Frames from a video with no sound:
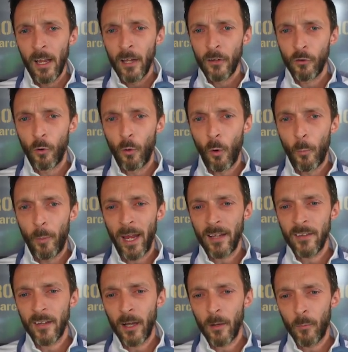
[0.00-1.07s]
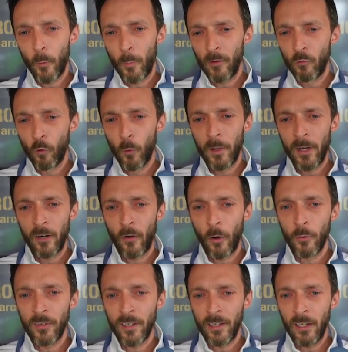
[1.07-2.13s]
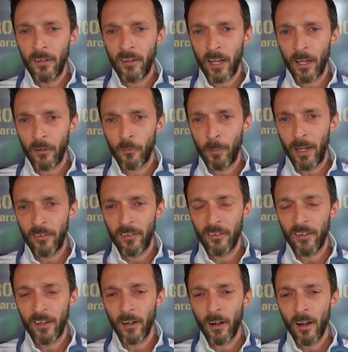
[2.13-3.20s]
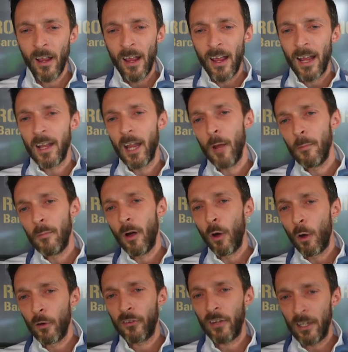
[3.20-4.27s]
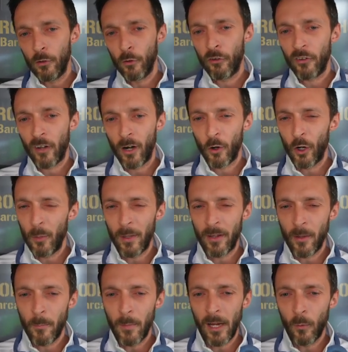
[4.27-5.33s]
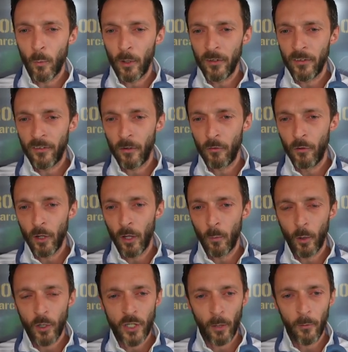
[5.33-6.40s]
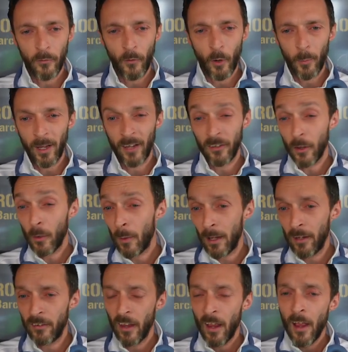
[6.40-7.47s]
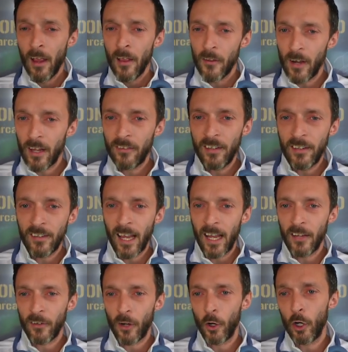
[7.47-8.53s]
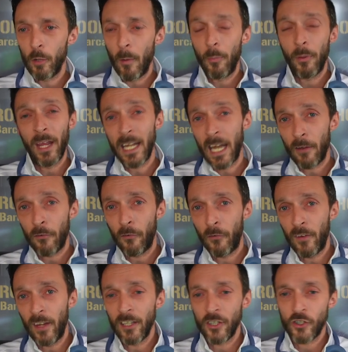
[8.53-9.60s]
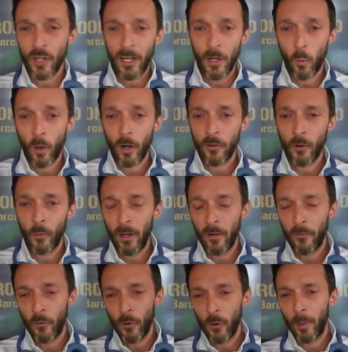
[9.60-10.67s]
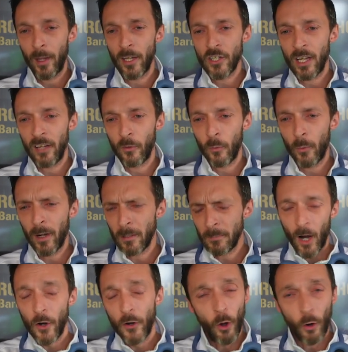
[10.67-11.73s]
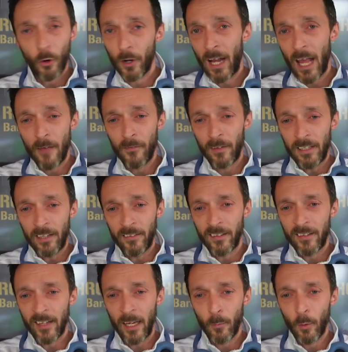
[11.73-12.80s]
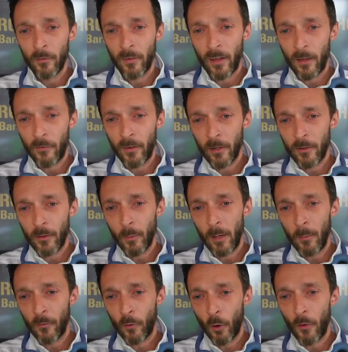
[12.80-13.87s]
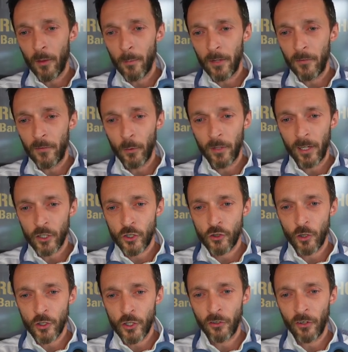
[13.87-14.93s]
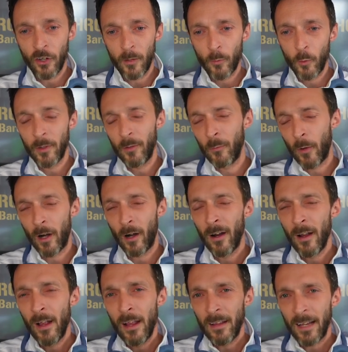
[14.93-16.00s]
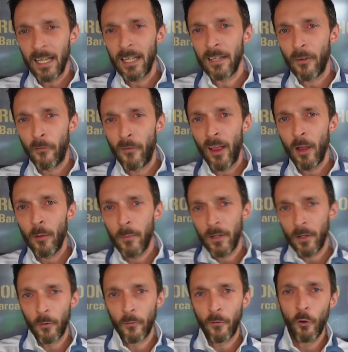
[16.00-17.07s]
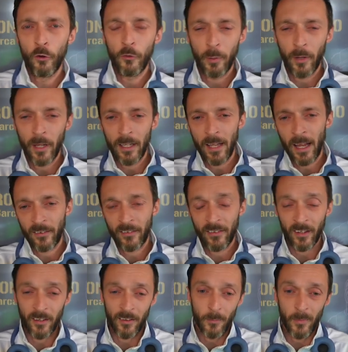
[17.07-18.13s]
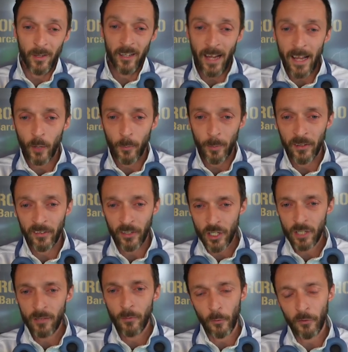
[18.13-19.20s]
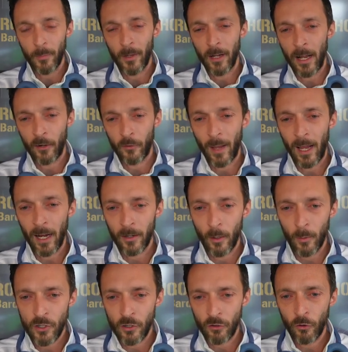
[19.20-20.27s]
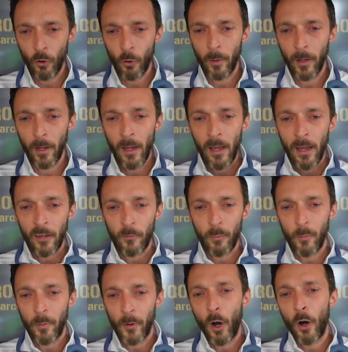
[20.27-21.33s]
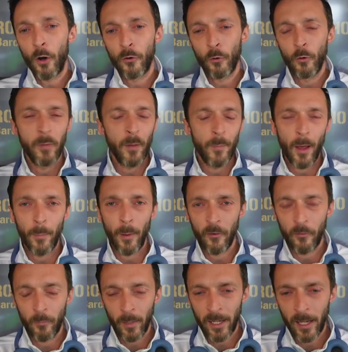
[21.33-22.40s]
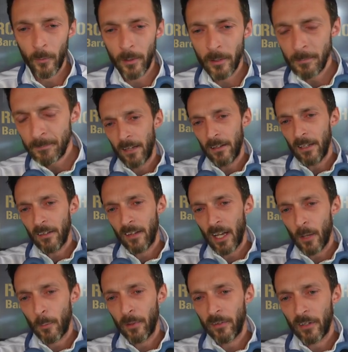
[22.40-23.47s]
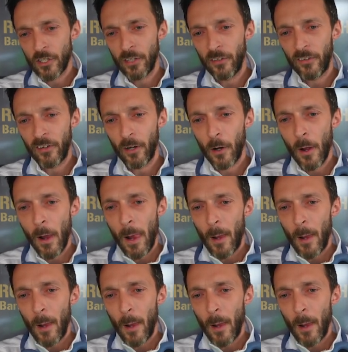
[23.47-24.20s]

So Openda will be roaming around in these kind of spaces here, and him alongside Nusa are going to be the main ones to really watch out for, because because otherwise the rest of these guys that are going to be playing into feet and trying to work their way through the pitch, as it were, are not going to have an easy time of it. I think the way we've got the midfield kind of structured at the moment, where the kind of development of who's playing next to the McGregor position, obviously McGregor's back now, which is cool, but it's been Bernardo and maybe a bit of McKeown in these kind of positions here.